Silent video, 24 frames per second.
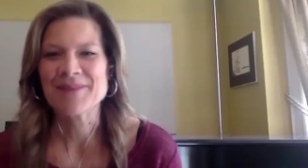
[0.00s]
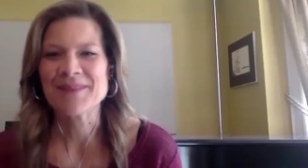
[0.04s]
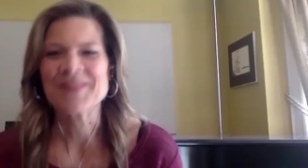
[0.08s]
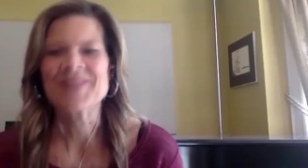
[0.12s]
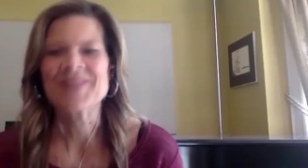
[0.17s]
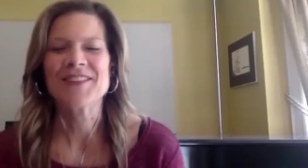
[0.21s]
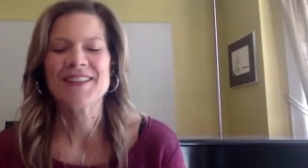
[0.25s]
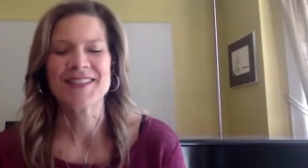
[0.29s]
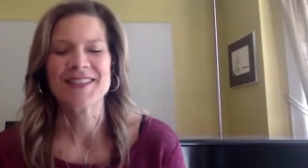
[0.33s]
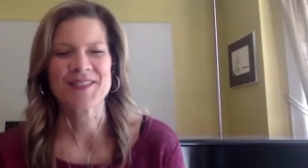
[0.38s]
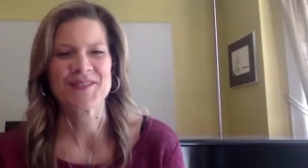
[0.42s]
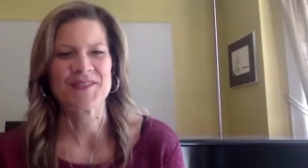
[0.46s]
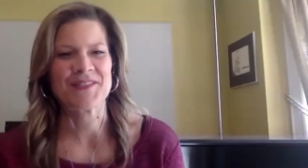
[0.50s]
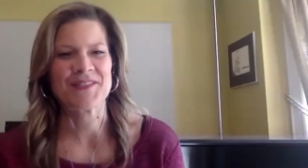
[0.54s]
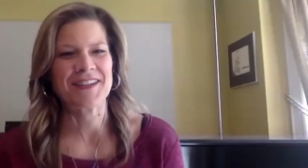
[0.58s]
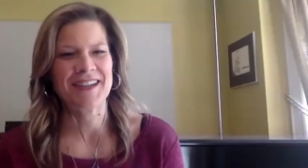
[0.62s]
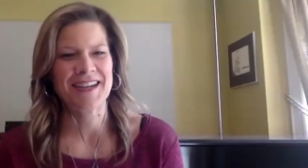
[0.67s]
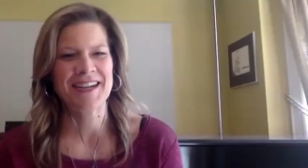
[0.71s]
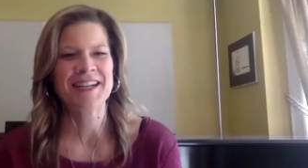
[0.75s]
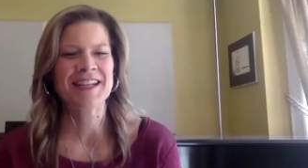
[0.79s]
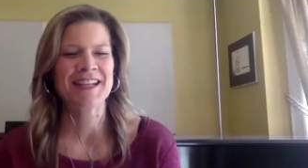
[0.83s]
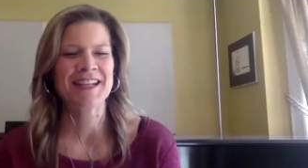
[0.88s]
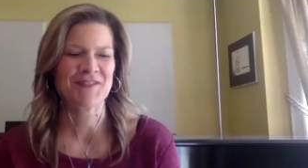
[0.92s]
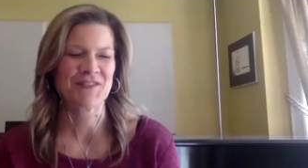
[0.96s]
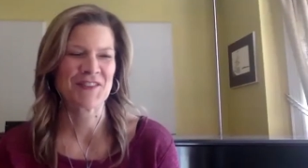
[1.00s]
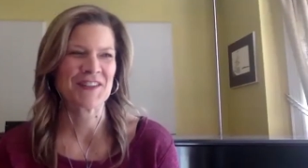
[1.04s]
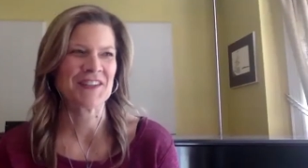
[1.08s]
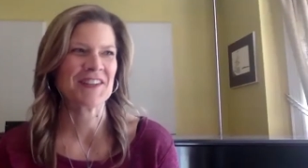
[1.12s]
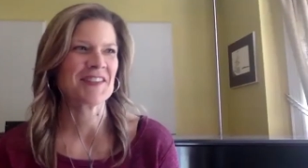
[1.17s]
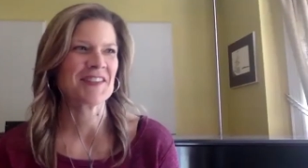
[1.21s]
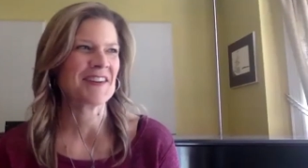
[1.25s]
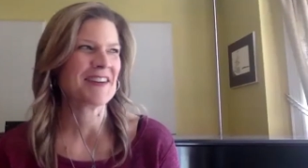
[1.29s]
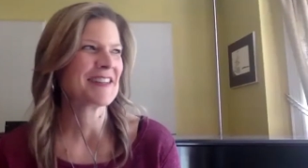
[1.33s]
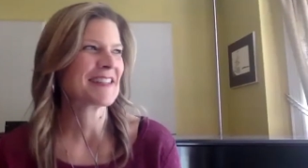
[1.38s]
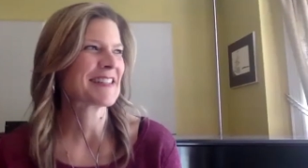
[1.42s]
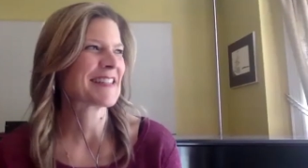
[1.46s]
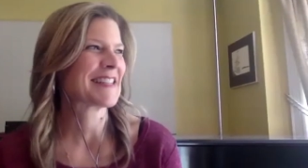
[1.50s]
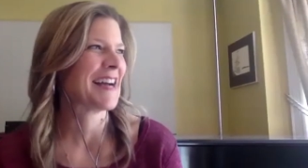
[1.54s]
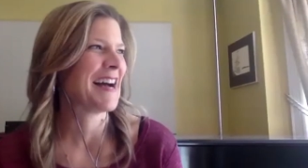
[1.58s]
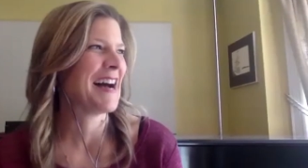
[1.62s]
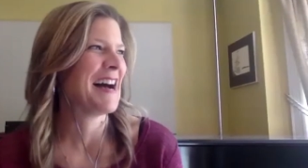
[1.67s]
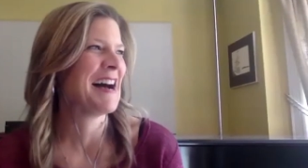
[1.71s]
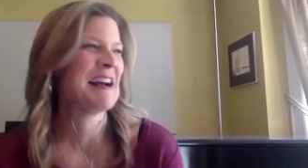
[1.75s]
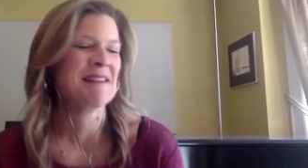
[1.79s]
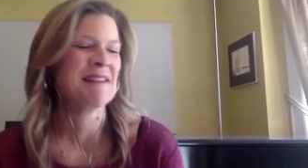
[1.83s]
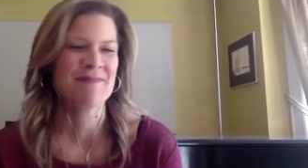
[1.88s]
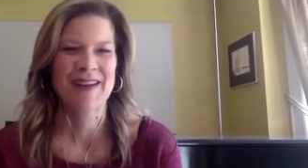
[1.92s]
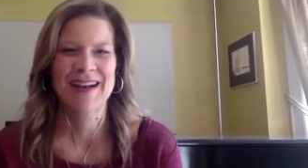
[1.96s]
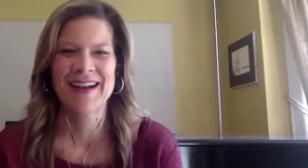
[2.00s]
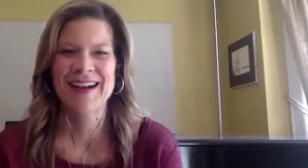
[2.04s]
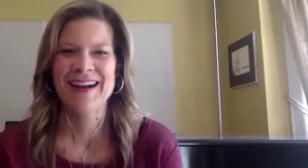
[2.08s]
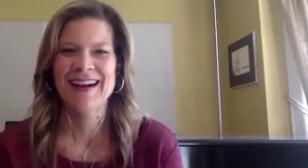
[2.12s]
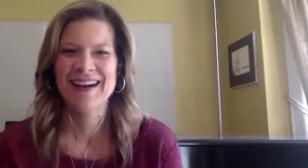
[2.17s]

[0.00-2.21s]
been friends for a long time.